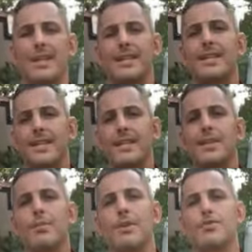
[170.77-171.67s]
Once the
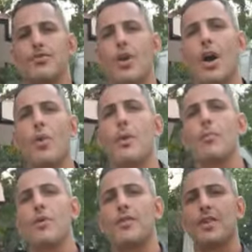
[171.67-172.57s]
system is dry,
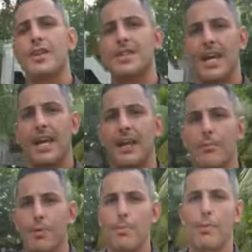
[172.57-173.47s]
we move to the
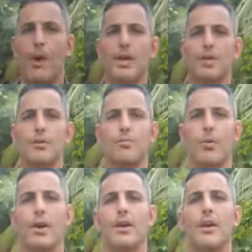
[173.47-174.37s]
second preparation
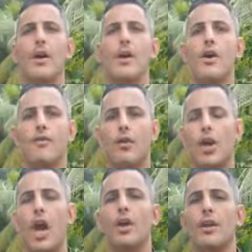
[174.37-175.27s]
point
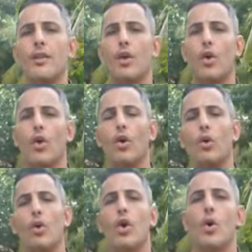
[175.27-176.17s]
for coating the
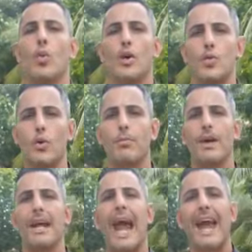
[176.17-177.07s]
coil, which
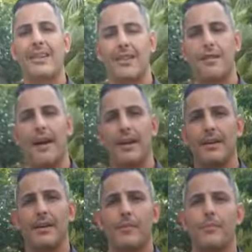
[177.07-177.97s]
would be Activate.